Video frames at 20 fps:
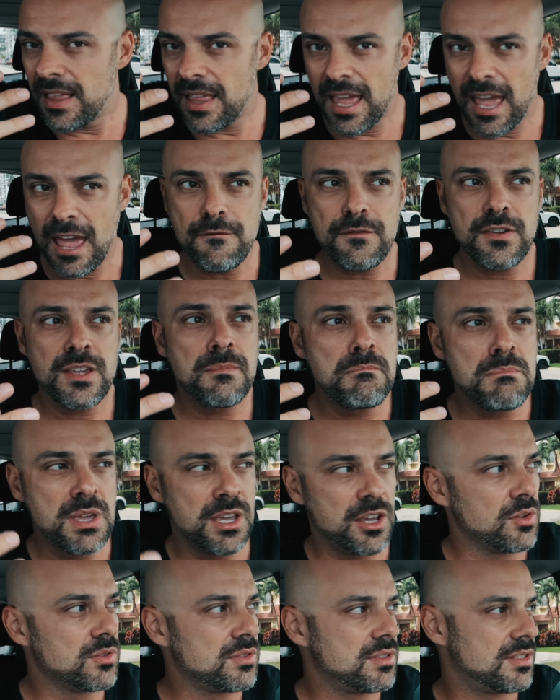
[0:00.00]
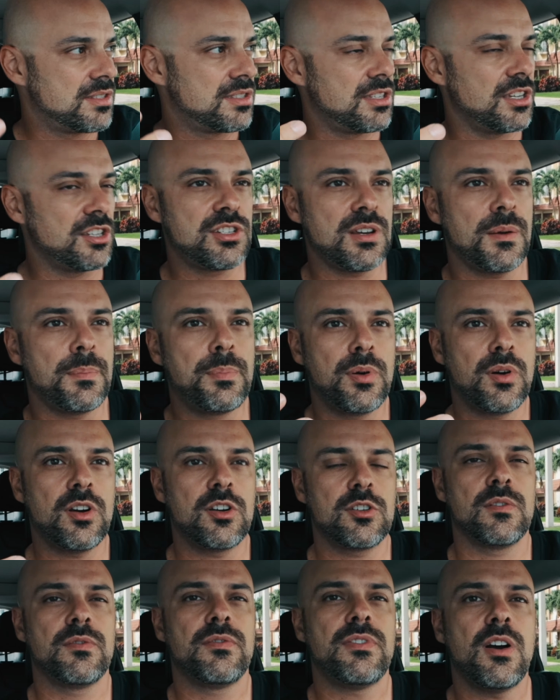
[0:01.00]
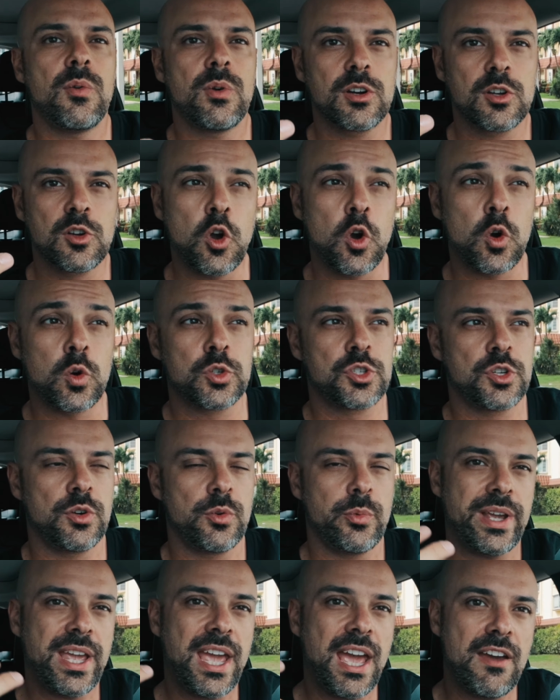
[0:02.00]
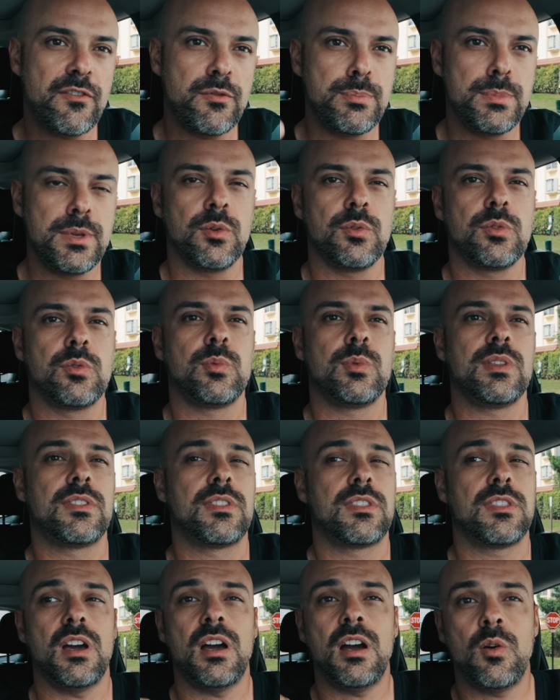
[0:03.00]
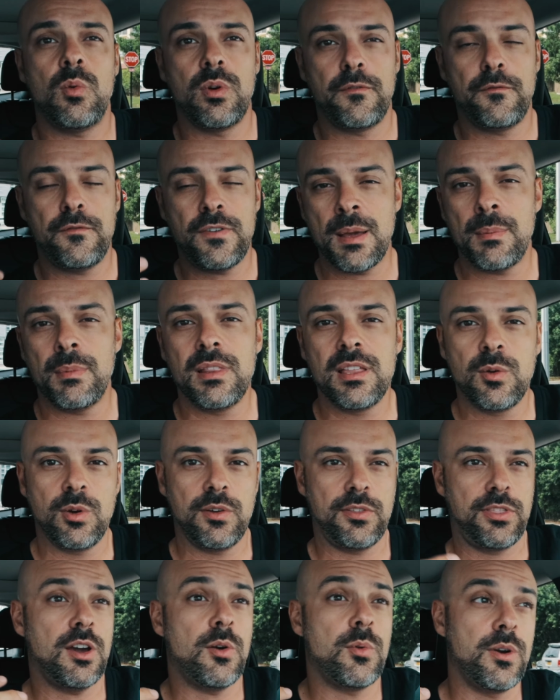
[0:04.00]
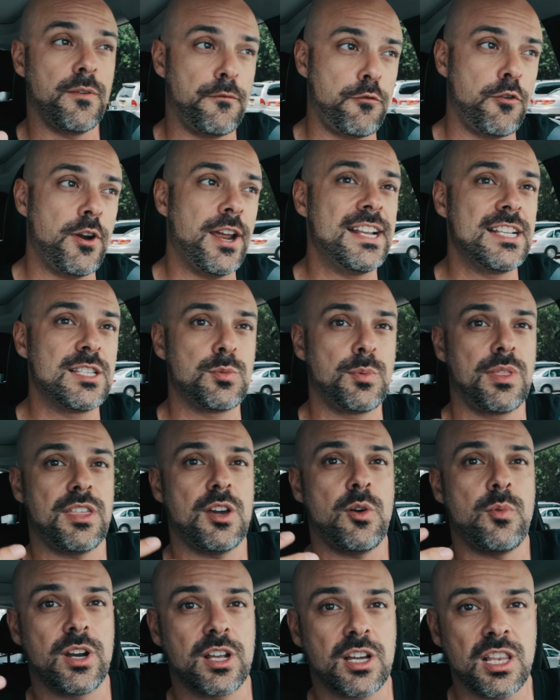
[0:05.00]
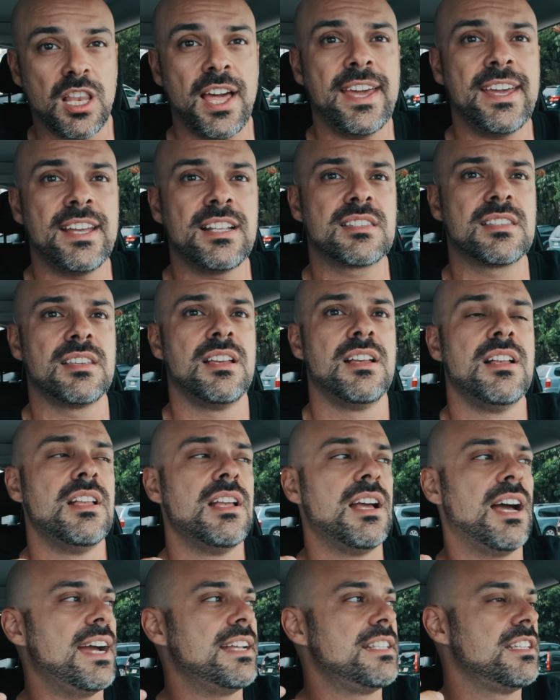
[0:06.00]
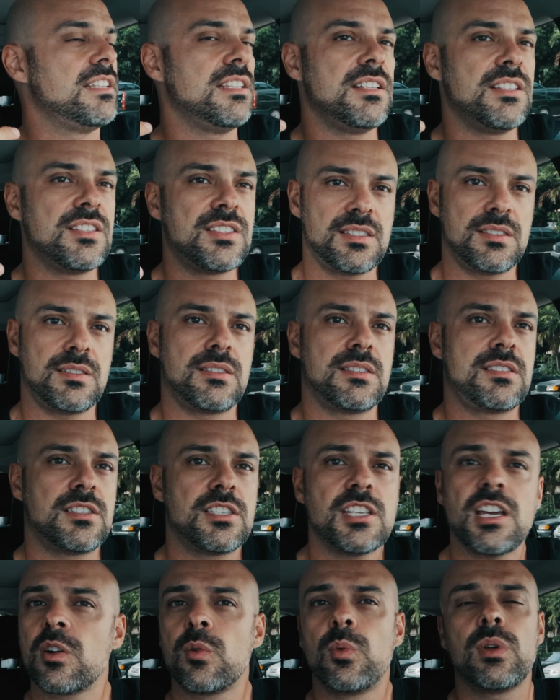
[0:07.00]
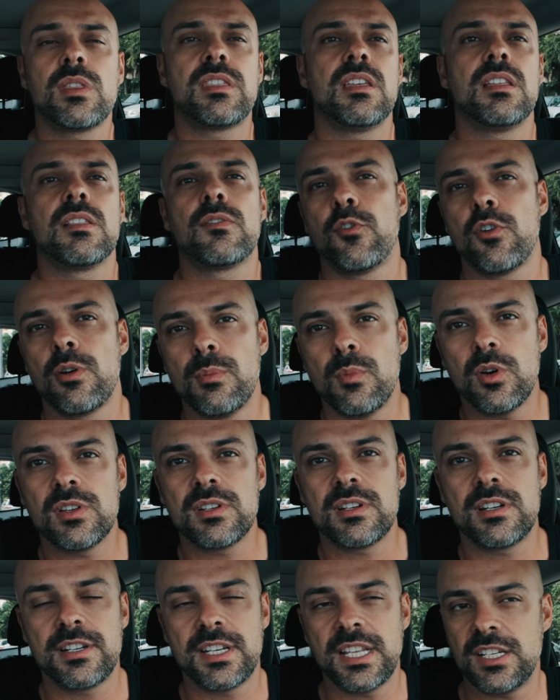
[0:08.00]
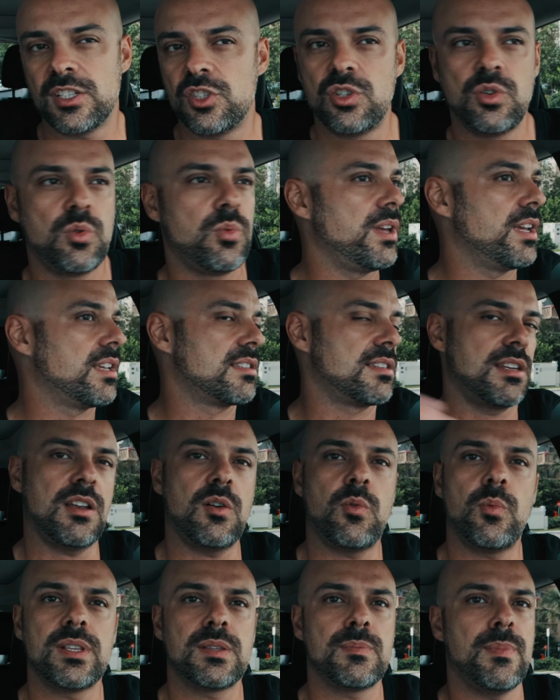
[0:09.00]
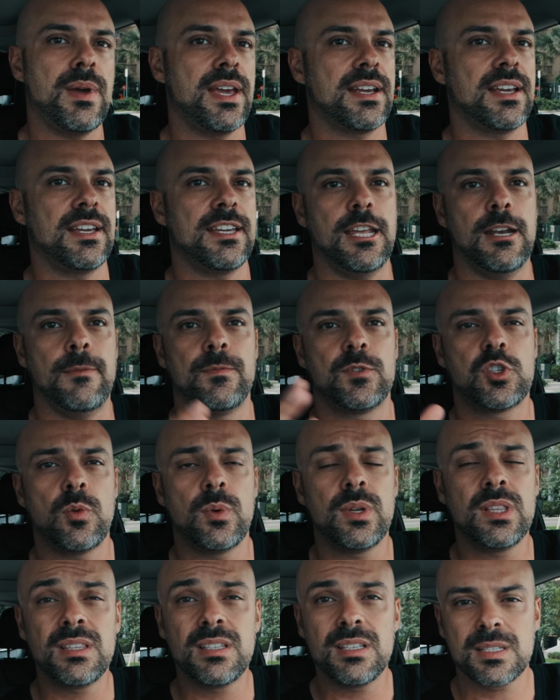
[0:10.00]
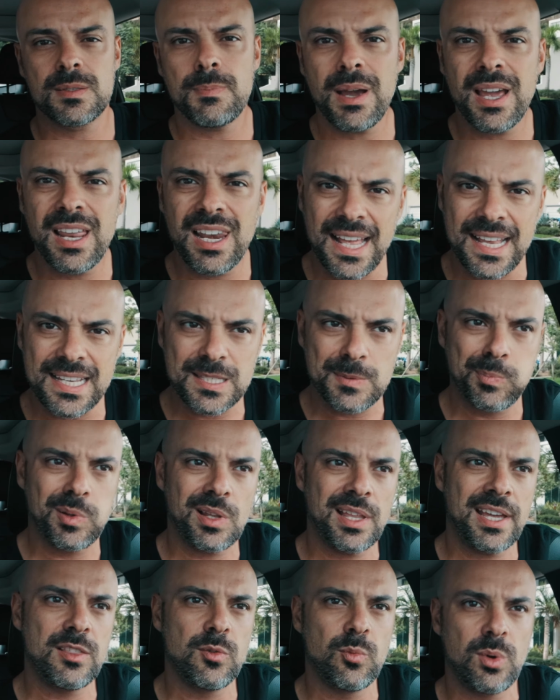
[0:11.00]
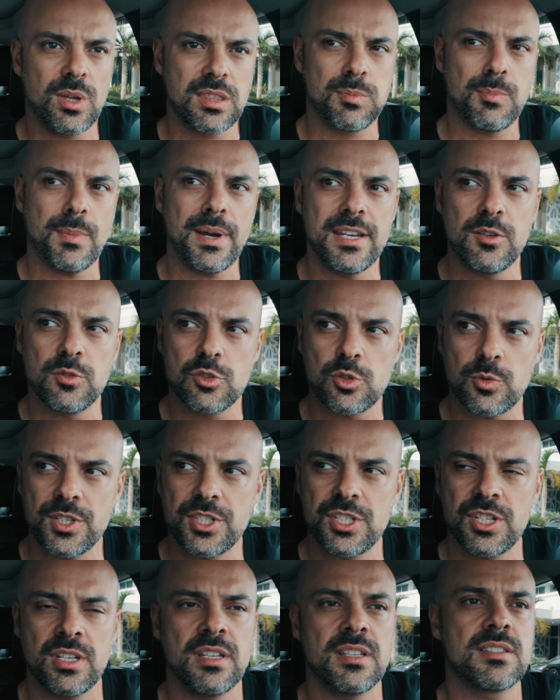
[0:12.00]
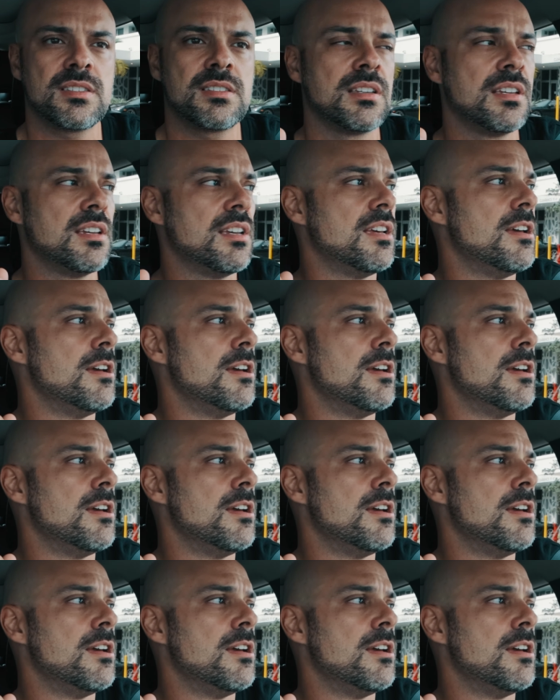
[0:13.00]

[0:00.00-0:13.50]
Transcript: having meals is such a part of our culture we have meals with our family with our friends with our clients i didn't stuck with it for more than two weeks and i went back again so in this my last plan with my nutritionist